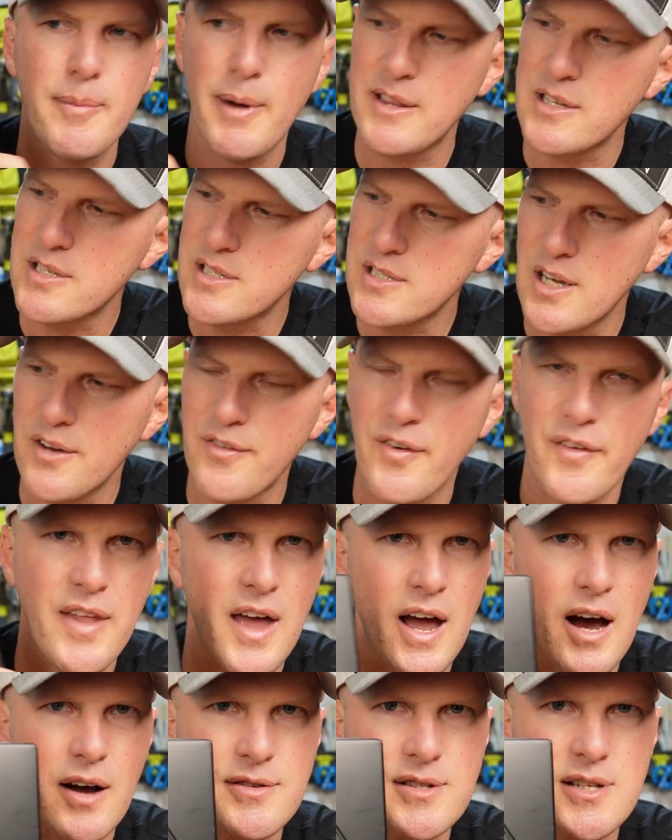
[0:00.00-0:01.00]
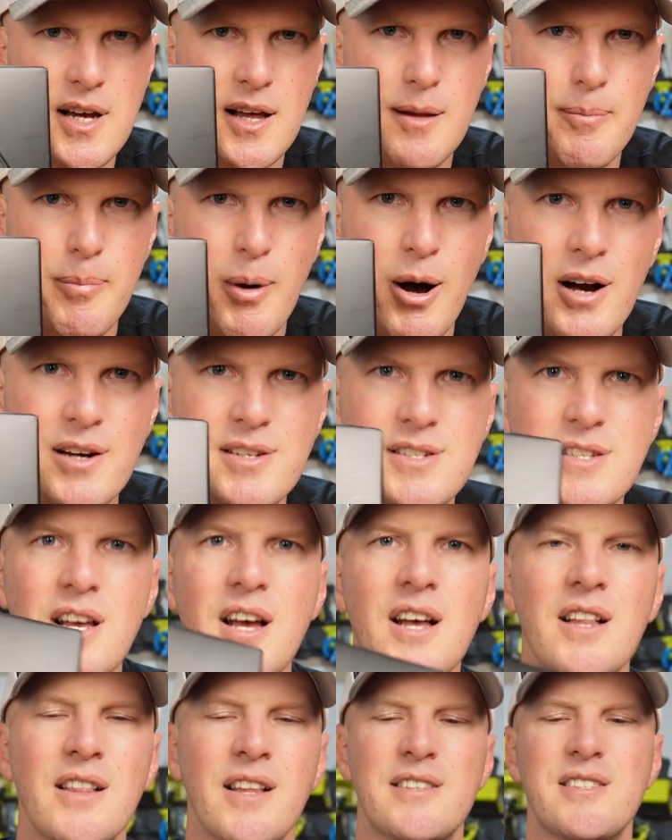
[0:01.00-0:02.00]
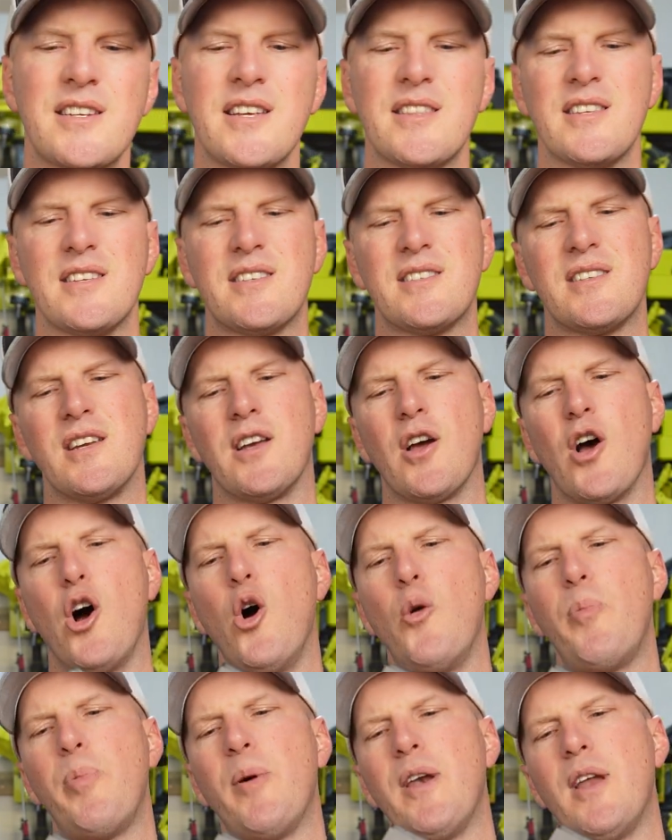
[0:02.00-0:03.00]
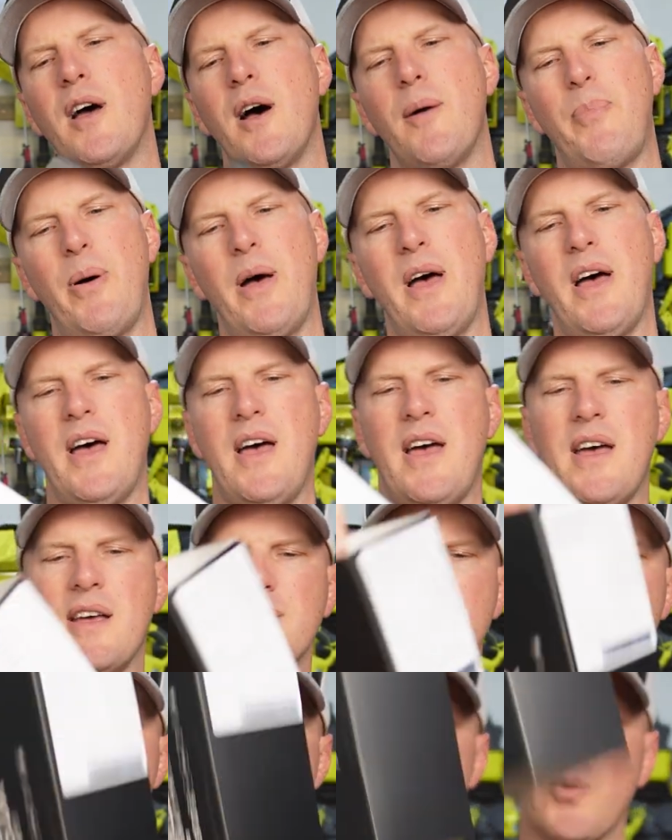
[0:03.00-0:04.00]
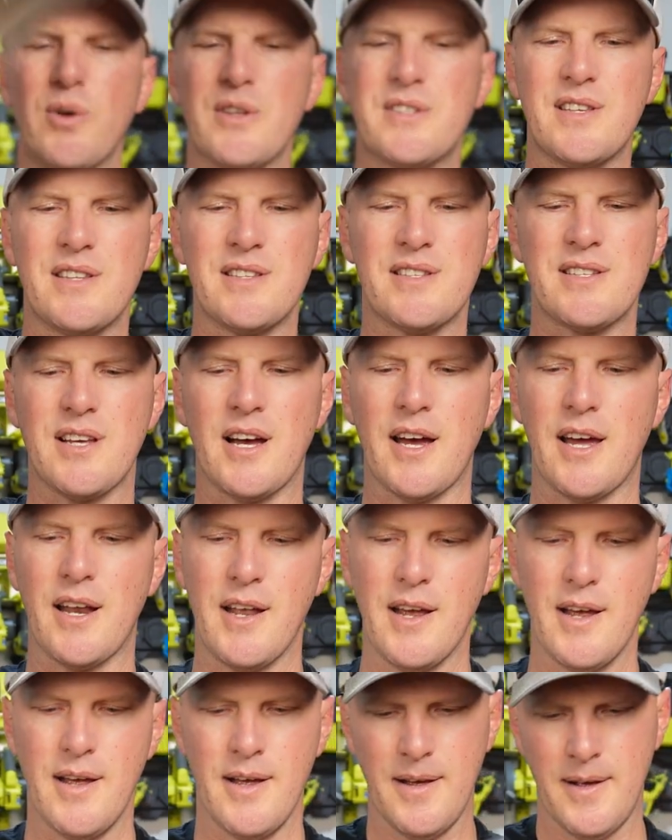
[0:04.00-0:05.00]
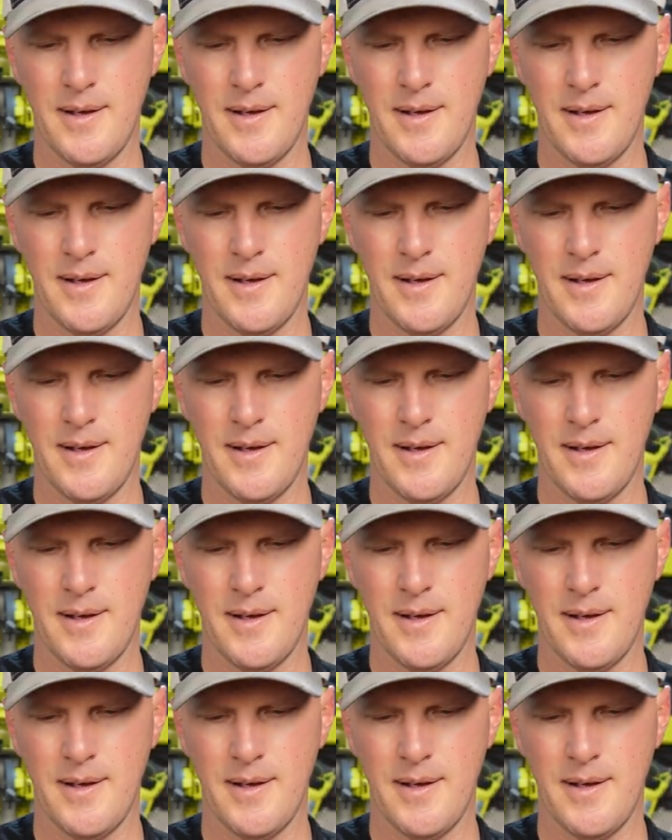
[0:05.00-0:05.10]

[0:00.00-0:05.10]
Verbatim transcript: about the stuff on the outside of the box. Let's get this thing opened up and see what's inside.